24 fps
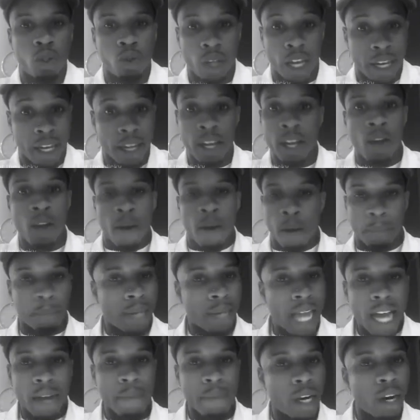Like,
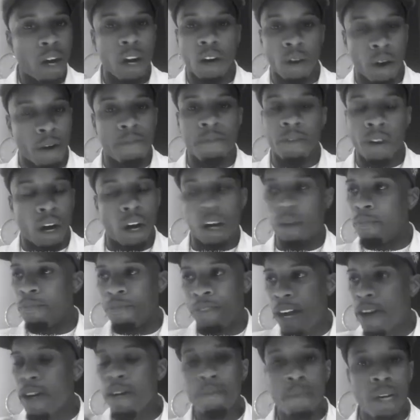black men are
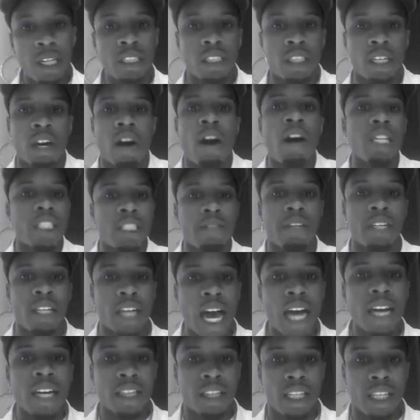very much the cause of a lot
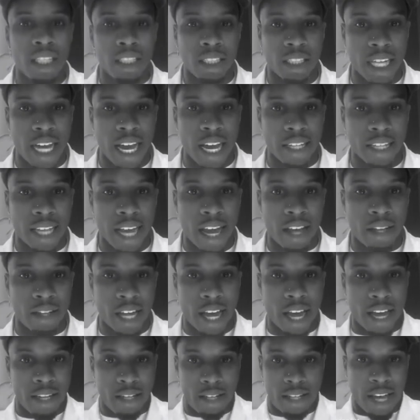of things
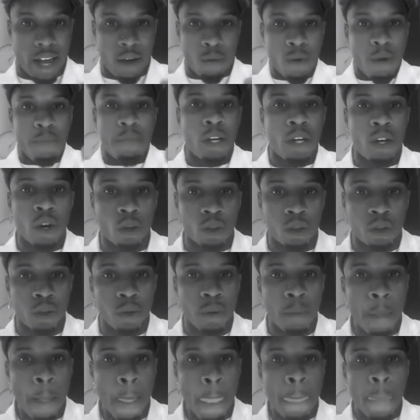that women go through
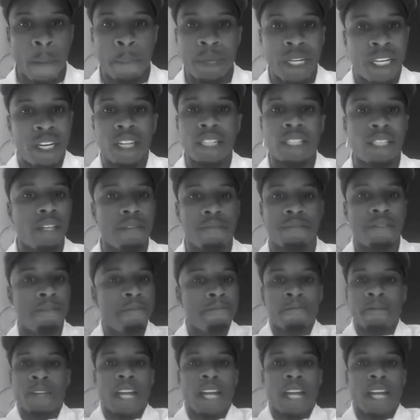because of,